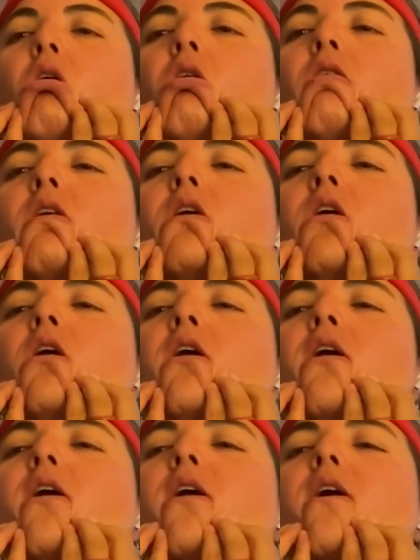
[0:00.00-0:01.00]
our
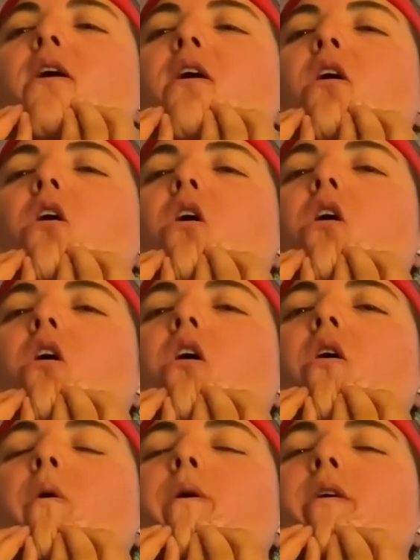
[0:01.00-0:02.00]
cheek.
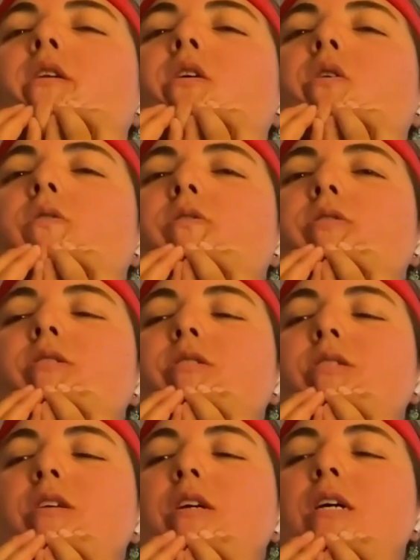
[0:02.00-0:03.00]
We're gonna hold our
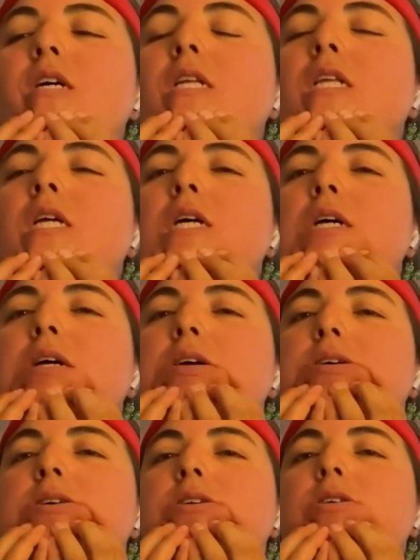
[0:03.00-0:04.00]
chin.
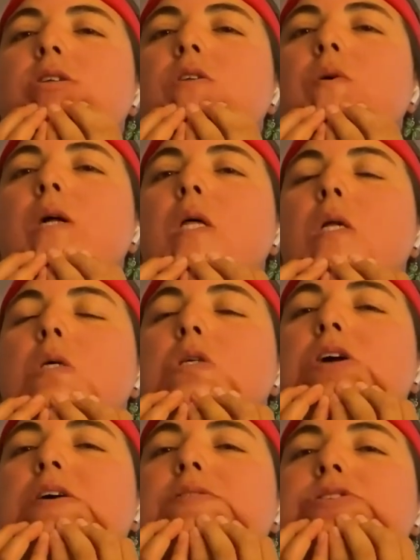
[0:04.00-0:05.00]
Do a little
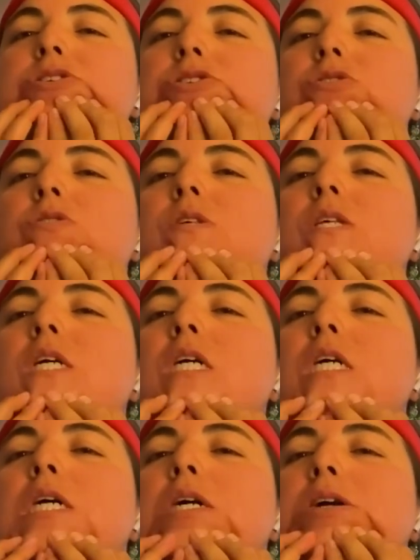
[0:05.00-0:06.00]
soft circles
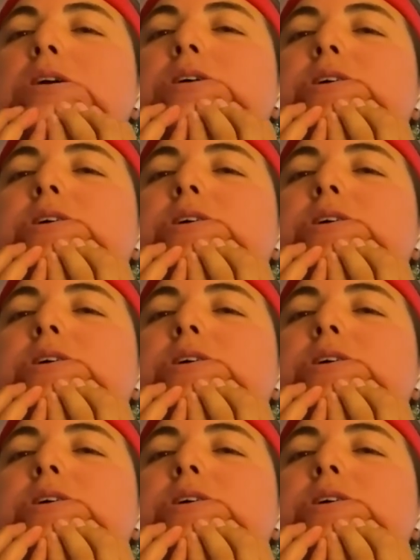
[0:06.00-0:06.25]
here.